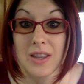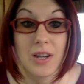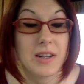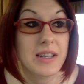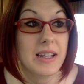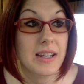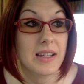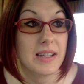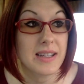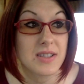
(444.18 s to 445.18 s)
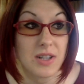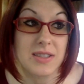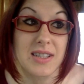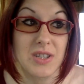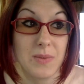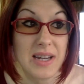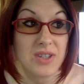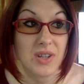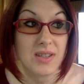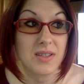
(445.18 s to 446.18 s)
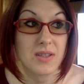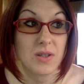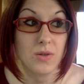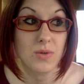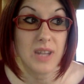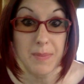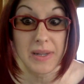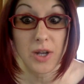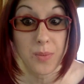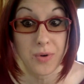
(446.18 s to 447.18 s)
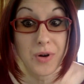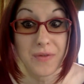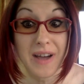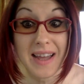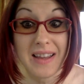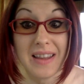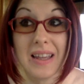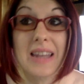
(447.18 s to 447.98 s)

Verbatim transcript: learning in certain situations to keep a low profile